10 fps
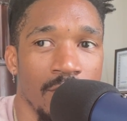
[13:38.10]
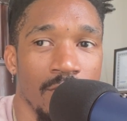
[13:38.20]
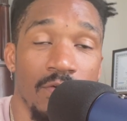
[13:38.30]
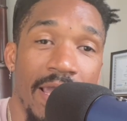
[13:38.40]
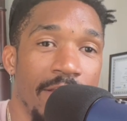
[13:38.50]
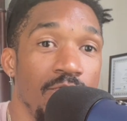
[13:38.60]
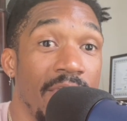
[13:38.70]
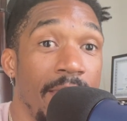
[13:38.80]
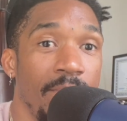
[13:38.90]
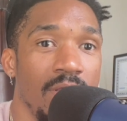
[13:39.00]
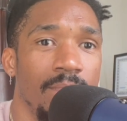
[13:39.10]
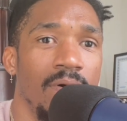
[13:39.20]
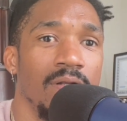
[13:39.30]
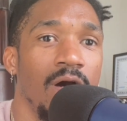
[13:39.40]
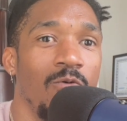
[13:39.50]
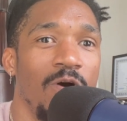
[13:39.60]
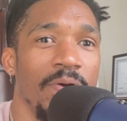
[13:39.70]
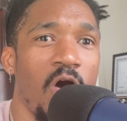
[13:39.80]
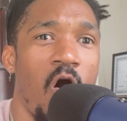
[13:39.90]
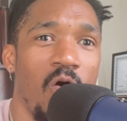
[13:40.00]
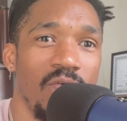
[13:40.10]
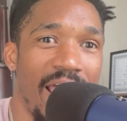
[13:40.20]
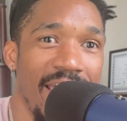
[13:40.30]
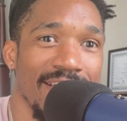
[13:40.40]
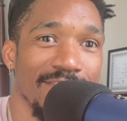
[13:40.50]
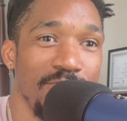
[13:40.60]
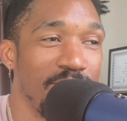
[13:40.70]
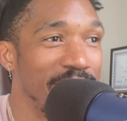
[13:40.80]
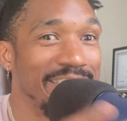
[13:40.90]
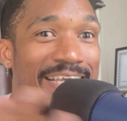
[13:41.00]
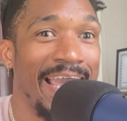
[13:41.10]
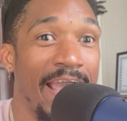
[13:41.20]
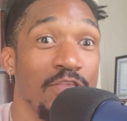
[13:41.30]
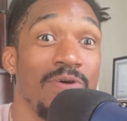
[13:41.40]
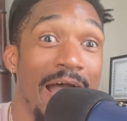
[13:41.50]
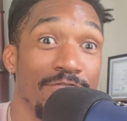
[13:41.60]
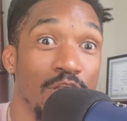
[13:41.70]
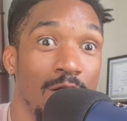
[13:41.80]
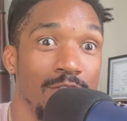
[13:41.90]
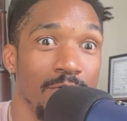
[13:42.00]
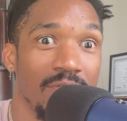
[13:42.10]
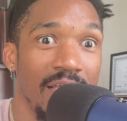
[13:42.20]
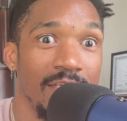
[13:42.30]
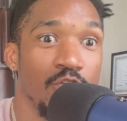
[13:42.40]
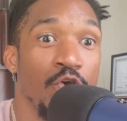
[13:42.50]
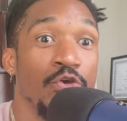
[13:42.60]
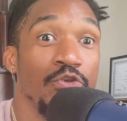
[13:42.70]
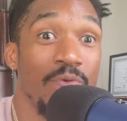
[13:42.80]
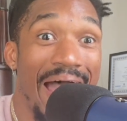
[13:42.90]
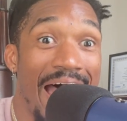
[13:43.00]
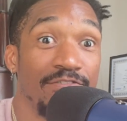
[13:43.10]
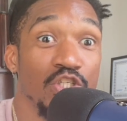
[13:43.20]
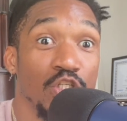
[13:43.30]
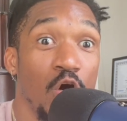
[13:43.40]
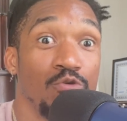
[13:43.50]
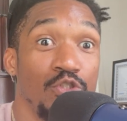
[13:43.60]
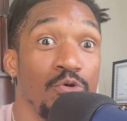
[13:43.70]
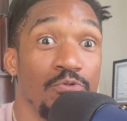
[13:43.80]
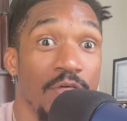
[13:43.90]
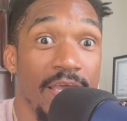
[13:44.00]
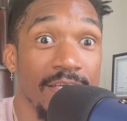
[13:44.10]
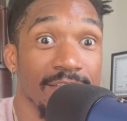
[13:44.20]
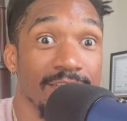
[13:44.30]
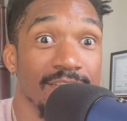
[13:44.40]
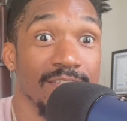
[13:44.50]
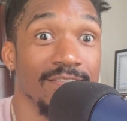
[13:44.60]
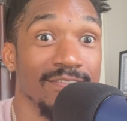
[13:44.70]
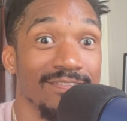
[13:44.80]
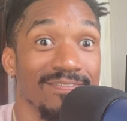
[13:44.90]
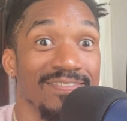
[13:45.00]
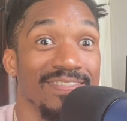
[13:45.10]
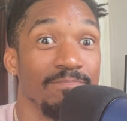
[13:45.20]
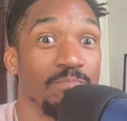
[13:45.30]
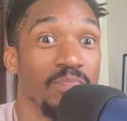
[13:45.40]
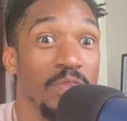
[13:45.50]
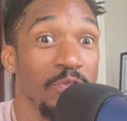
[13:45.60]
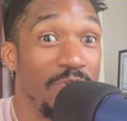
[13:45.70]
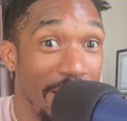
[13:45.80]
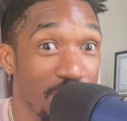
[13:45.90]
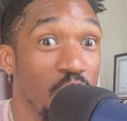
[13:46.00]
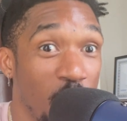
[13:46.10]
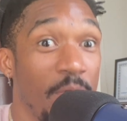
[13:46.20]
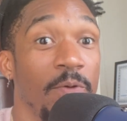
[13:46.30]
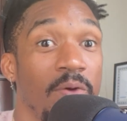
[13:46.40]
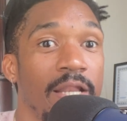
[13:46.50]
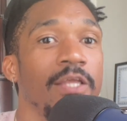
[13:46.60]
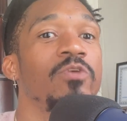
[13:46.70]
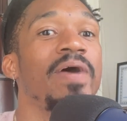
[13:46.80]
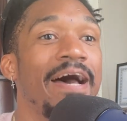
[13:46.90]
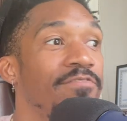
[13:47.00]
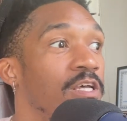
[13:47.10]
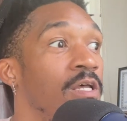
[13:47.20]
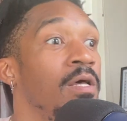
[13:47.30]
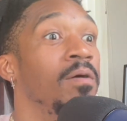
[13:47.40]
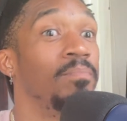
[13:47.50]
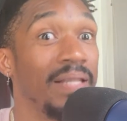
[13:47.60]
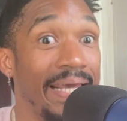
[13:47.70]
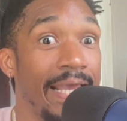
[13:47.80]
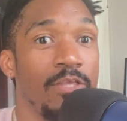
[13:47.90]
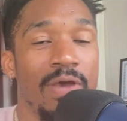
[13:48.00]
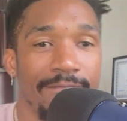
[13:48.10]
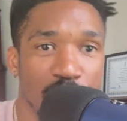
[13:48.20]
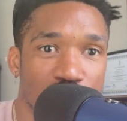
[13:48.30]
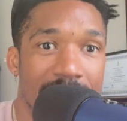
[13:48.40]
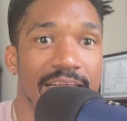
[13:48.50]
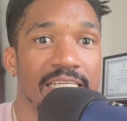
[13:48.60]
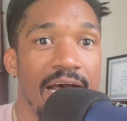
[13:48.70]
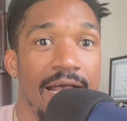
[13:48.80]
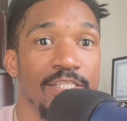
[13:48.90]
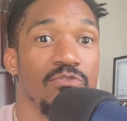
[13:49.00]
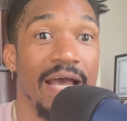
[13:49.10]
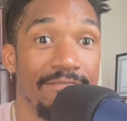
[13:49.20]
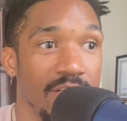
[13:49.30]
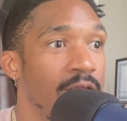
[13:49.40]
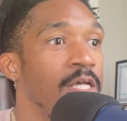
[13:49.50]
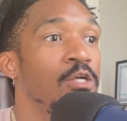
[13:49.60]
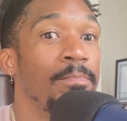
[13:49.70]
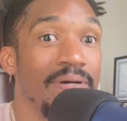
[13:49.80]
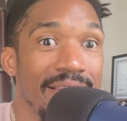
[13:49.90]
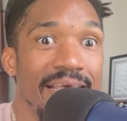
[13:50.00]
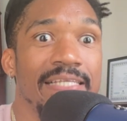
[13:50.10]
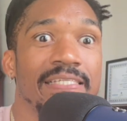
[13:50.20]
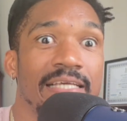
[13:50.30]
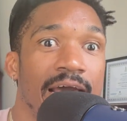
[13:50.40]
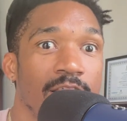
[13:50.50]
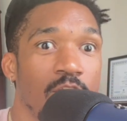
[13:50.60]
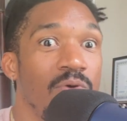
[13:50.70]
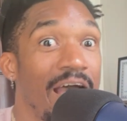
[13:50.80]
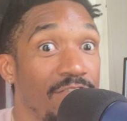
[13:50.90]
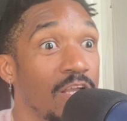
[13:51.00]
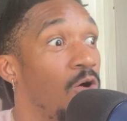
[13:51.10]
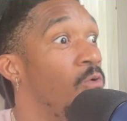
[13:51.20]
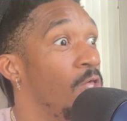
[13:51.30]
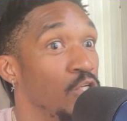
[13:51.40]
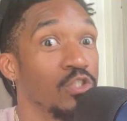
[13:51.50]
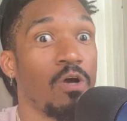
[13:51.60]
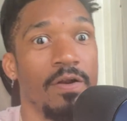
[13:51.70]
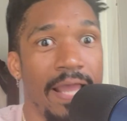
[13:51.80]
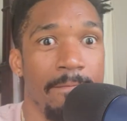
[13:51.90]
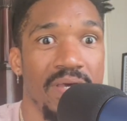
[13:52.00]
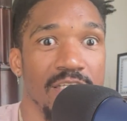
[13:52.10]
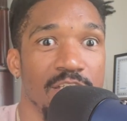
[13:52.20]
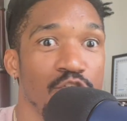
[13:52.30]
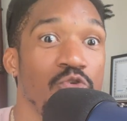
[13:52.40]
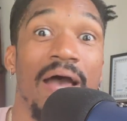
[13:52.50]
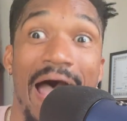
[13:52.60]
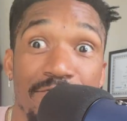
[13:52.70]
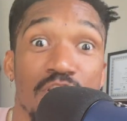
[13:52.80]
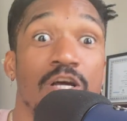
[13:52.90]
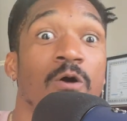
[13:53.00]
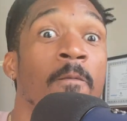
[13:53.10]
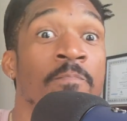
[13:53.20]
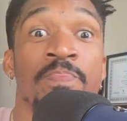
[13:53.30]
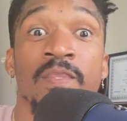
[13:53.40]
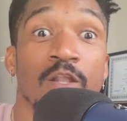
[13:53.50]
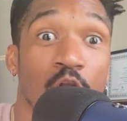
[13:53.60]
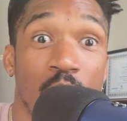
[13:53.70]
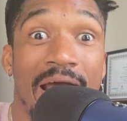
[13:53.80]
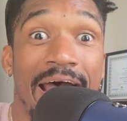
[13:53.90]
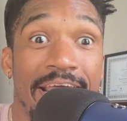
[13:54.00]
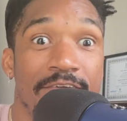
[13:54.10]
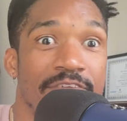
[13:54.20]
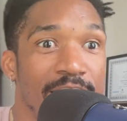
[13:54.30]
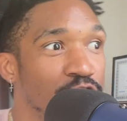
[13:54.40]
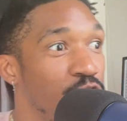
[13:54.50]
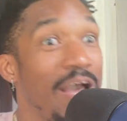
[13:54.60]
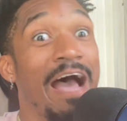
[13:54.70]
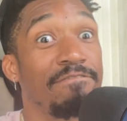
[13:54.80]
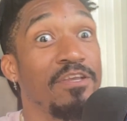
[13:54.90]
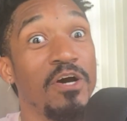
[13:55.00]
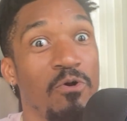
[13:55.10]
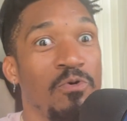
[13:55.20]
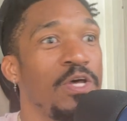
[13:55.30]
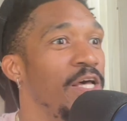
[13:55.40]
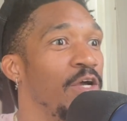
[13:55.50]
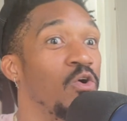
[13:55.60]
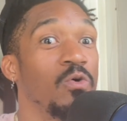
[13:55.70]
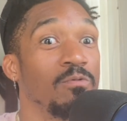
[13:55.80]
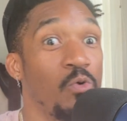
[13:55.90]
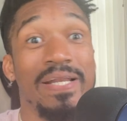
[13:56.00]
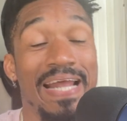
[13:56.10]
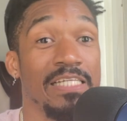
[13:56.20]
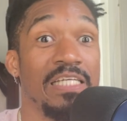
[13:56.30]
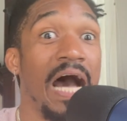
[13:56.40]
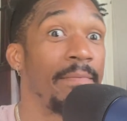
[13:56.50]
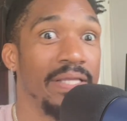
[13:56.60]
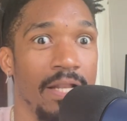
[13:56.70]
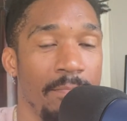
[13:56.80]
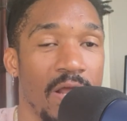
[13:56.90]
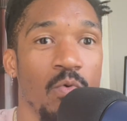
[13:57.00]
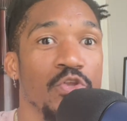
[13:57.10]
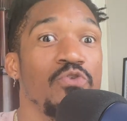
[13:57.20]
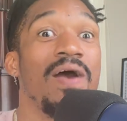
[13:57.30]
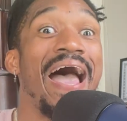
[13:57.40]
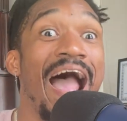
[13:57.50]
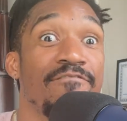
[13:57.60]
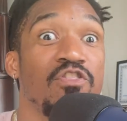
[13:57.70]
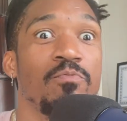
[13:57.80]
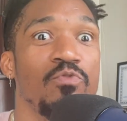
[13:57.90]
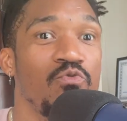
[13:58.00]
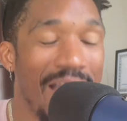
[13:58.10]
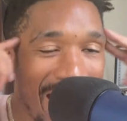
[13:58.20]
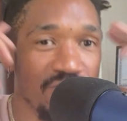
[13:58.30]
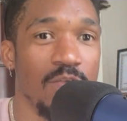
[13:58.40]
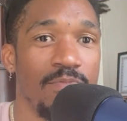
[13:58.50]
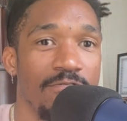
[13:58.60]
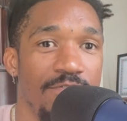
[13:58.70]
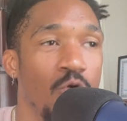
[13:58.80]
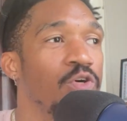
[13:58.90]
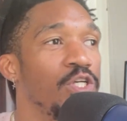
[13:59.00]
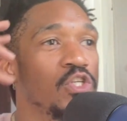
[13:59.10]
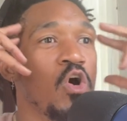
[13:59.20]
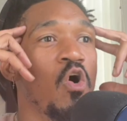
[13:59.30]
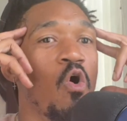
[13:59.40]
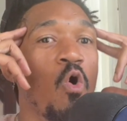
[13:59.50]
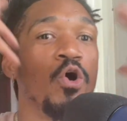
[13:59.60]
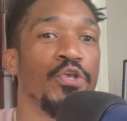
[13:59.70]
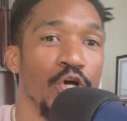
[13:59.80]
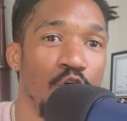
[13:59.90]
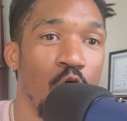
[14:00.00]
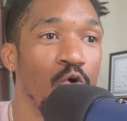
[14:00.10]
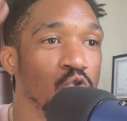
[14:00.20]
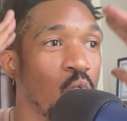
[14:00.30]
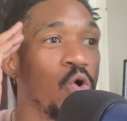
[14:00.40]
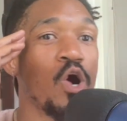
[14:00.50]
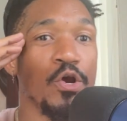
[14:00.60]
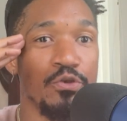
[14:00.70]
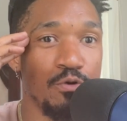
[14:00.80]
You can't be up under a woman all day. You just can't. You have to go do things. You have to go do things. You have to go make money. You have to plan. You have to strategize. You have to put things together. You have to go start that business. You have to go learn how to invest. You have to go quit that job to get a better one. You have to be focused on your goals. Where are you